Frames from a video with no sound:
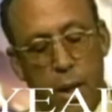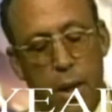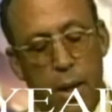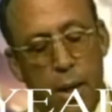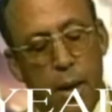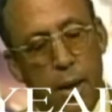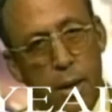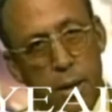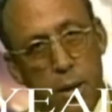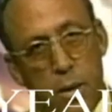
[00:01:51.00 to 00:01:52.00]
okay?
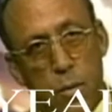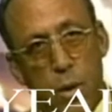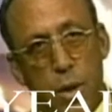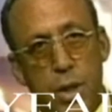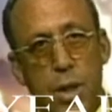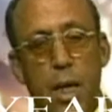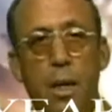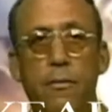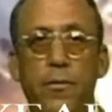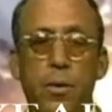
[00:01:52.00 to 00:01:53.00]
Just want to
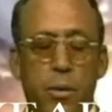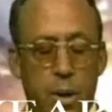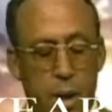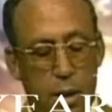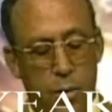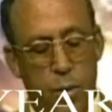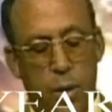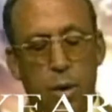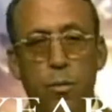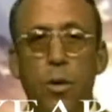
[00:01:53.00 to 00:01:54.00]
share a few
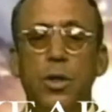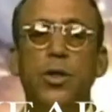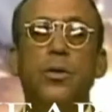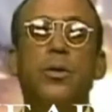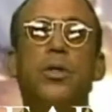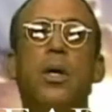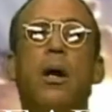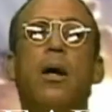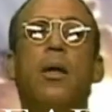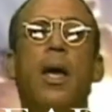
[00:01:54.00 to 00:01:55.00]
things with you. Want you to
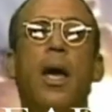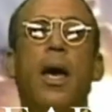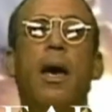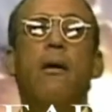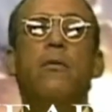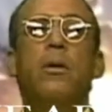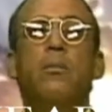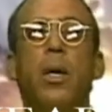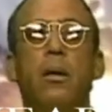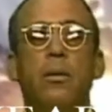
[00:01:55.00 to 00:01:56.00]
start
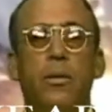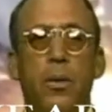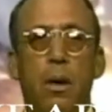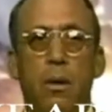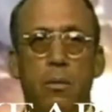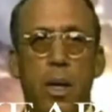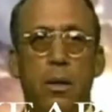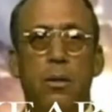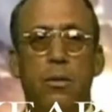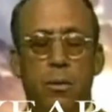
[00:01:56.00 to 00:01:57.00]
having a better thought
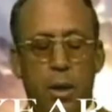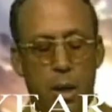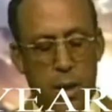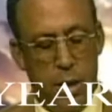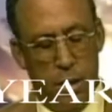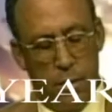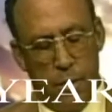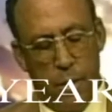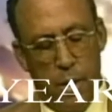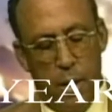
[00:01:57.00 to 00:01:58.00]
about the creation,